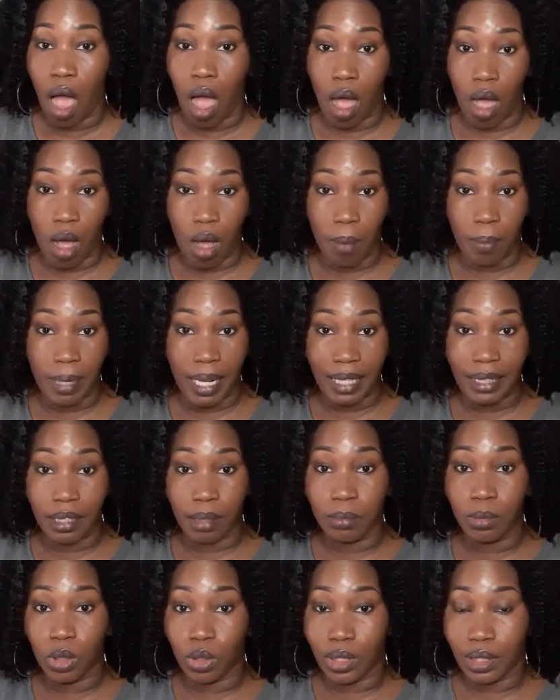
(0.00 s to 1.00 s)
Let
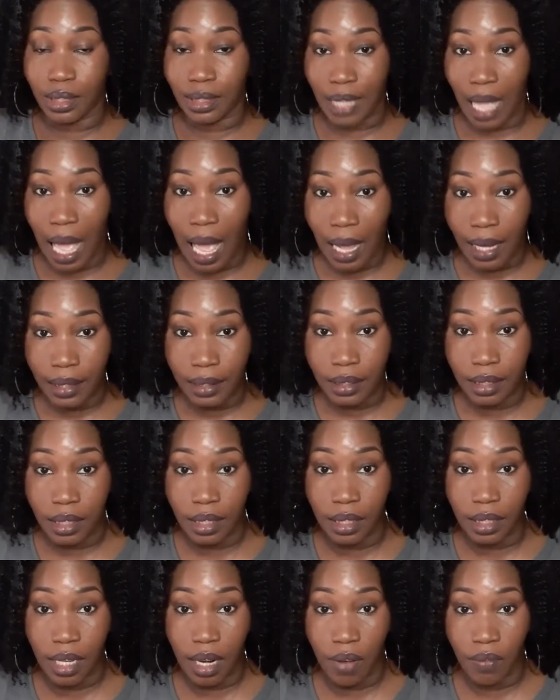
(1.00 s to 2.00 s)
them know the
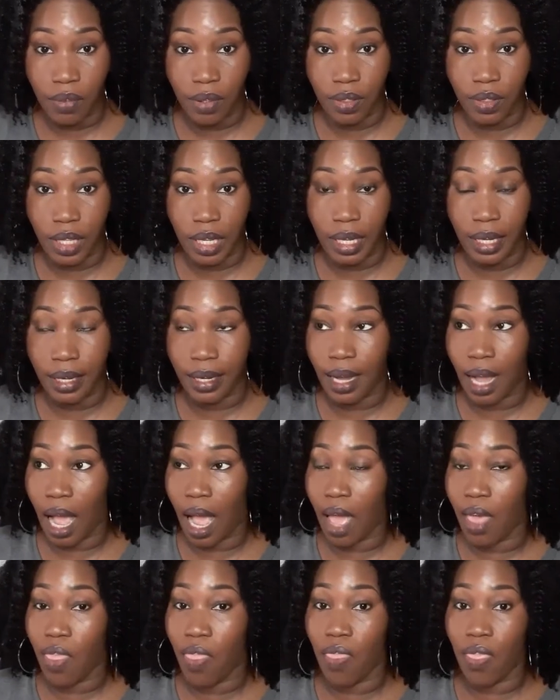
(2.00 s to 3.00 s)
sizing and everything,
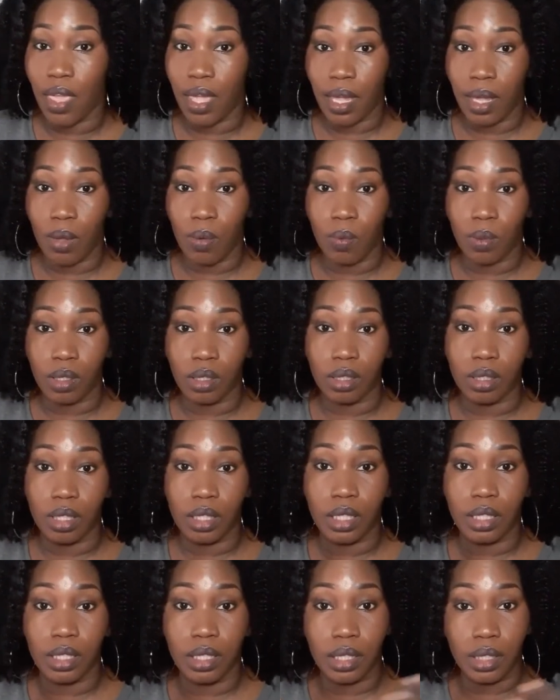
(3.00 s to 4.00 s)
and they will
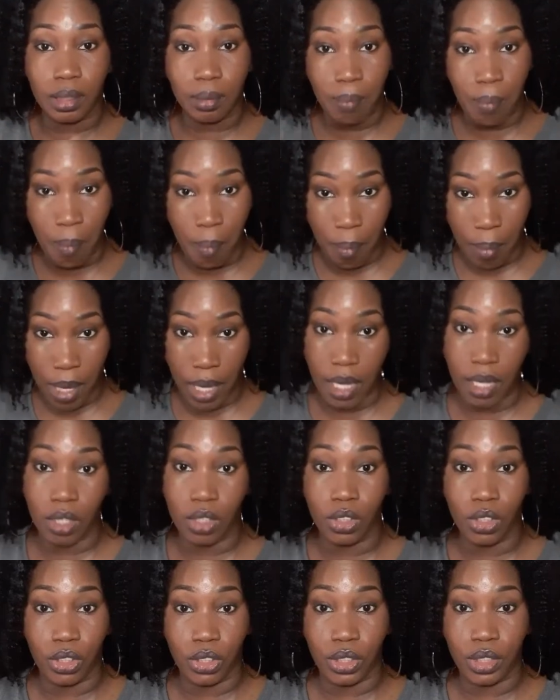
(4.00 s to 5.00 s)

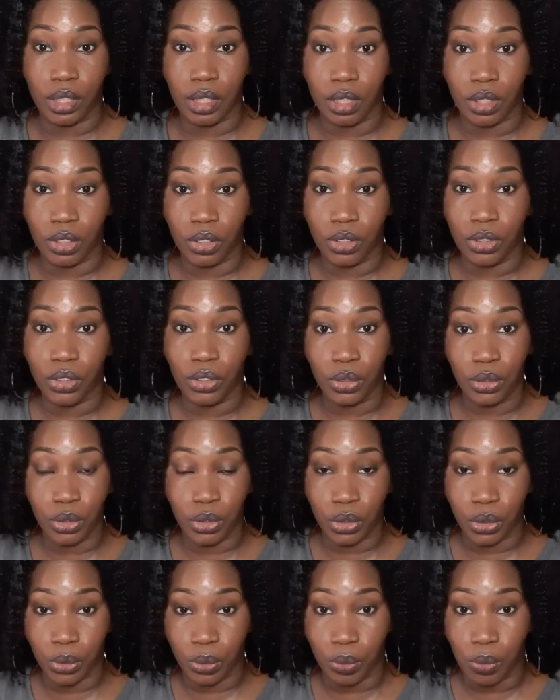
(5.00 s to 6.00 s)
mail your stickers to
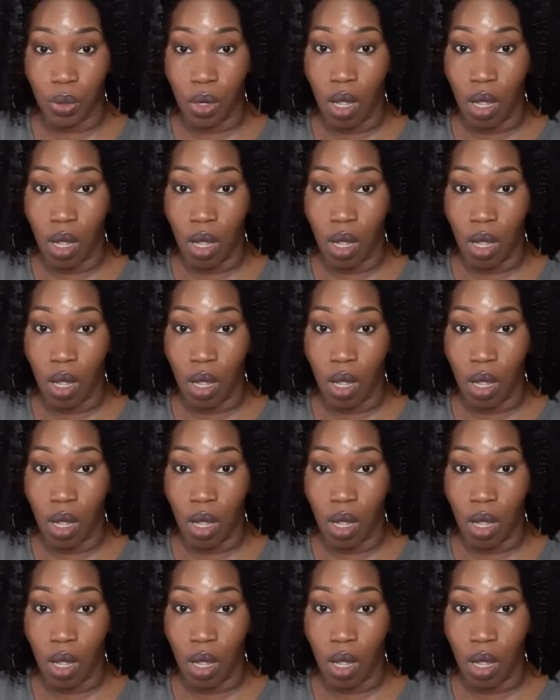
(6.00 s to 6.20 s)
you.